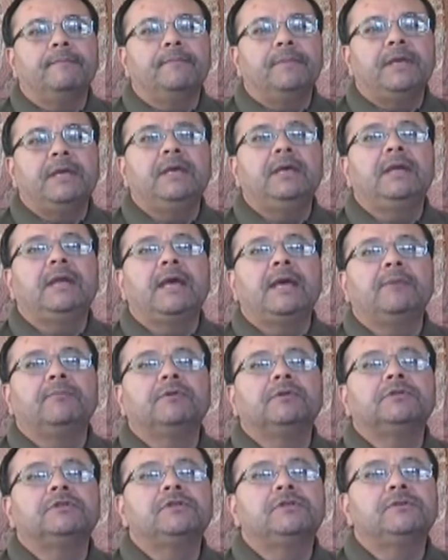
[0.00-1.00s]
being
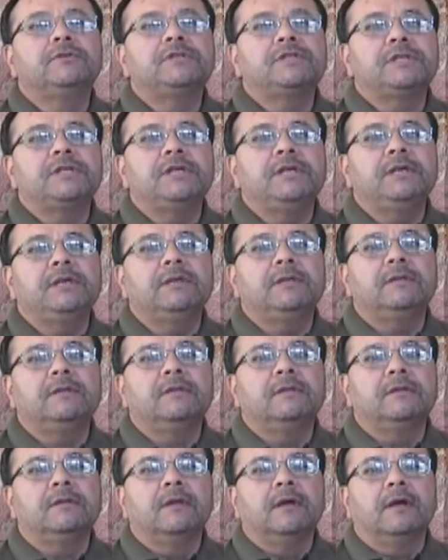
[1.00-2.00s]
able to see
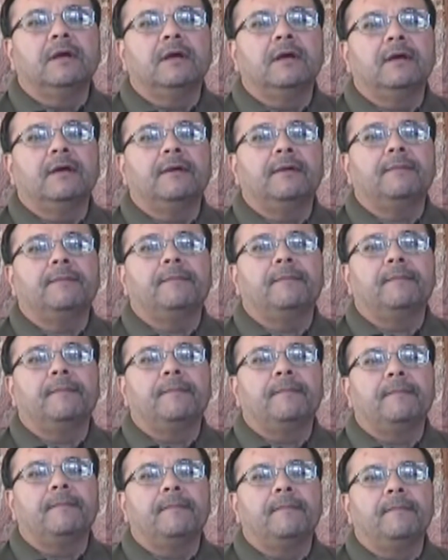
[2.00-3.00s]
uh,
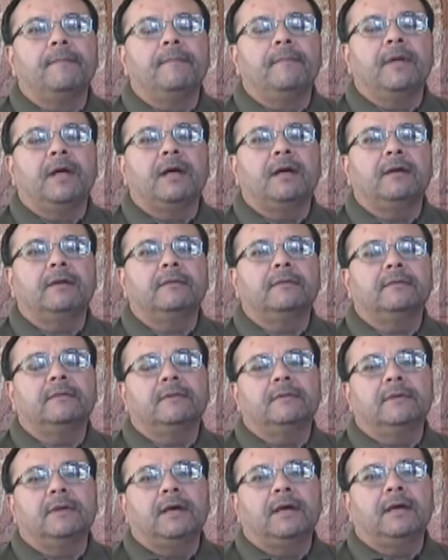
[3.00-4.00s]
my
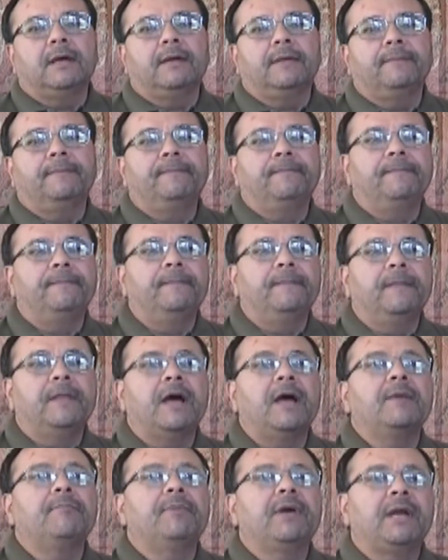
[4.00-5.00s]
uh,
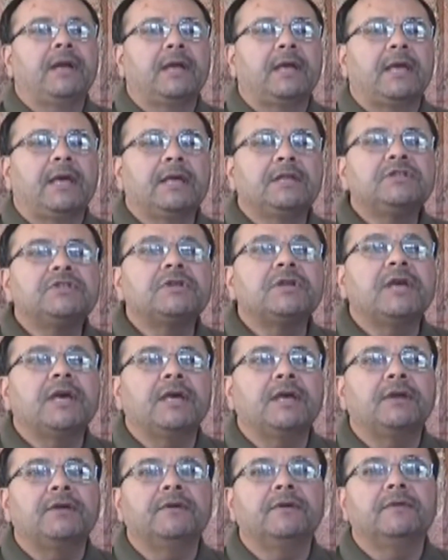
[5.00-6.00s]
diabetic
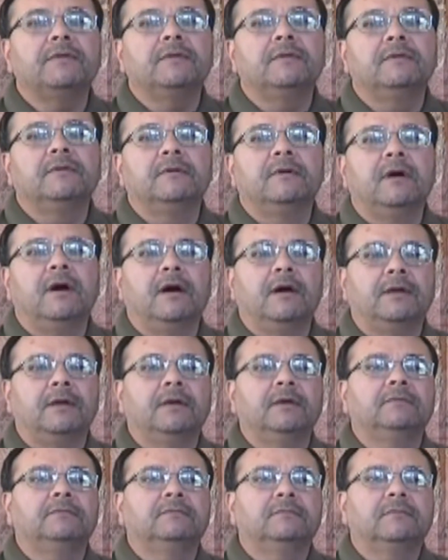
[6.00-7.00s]
educator on
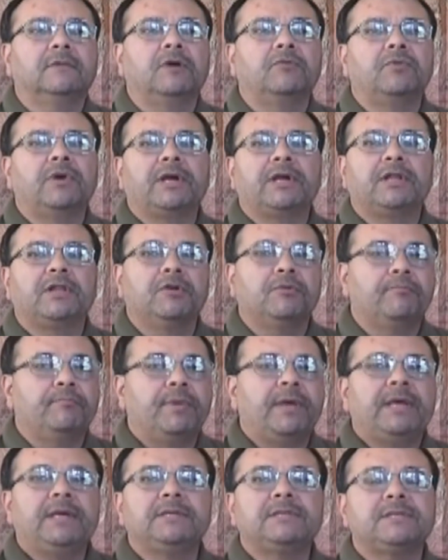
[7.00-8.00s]
a, a regular
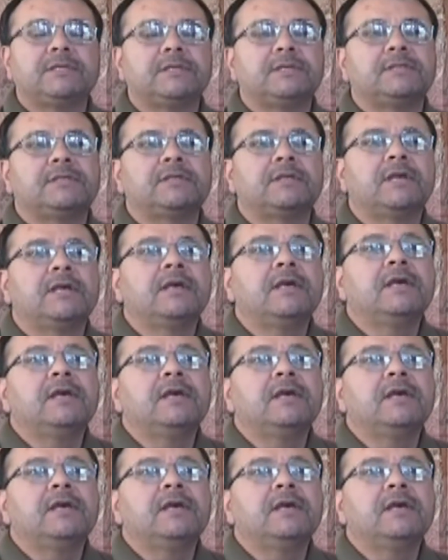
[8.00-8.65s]
basis,